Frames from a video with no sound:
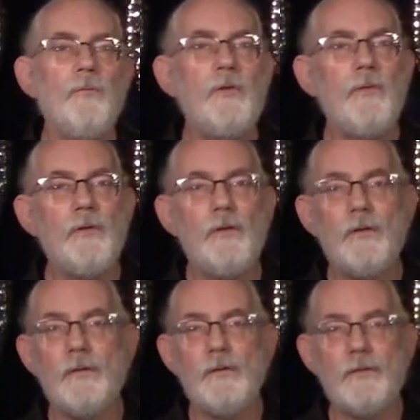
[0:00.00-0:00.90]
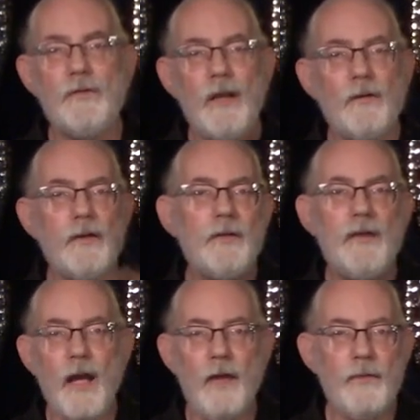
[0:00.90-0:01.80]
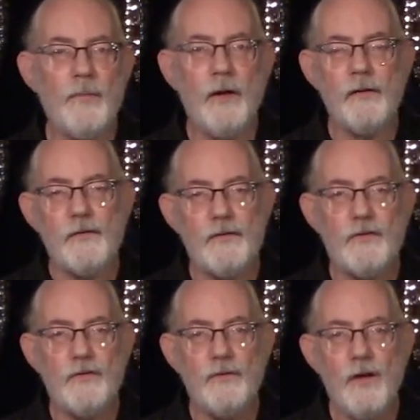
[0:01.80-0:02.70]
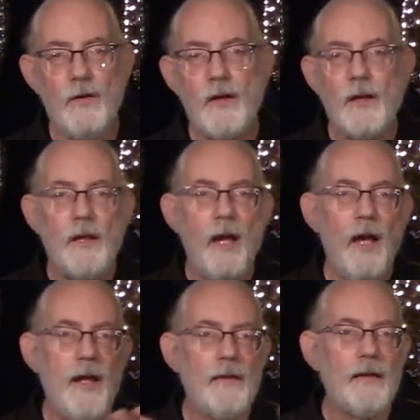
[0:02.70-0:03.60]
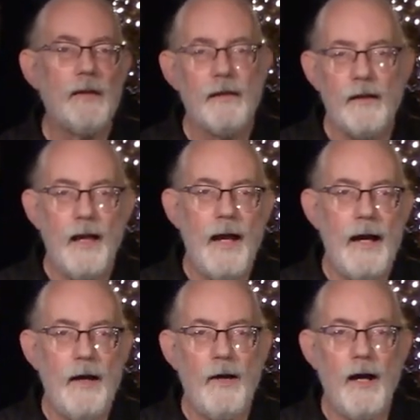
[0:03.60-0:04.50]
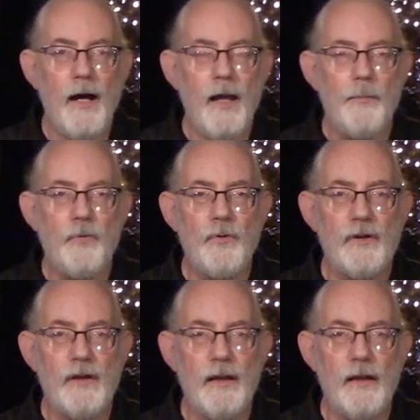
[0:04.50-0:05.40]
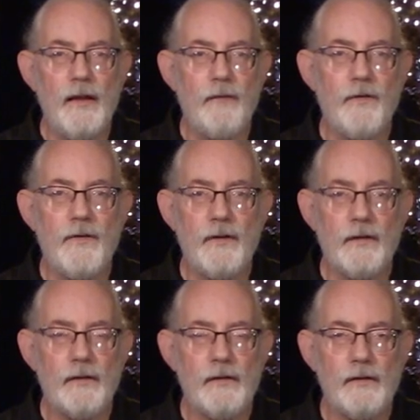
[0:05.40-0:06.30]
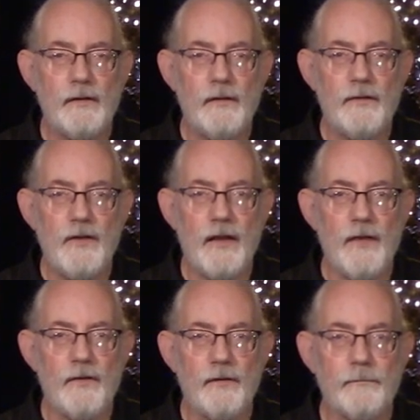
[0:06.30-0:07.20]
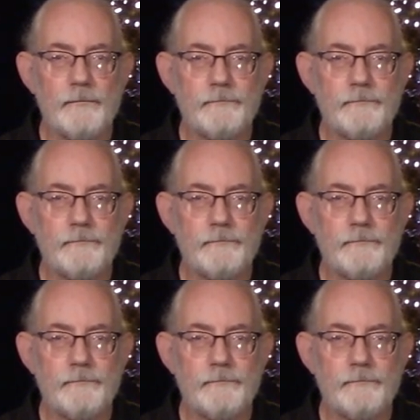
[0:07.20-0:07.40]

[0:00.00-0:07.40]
we will take a look at the other part of the studio and how I put everything together.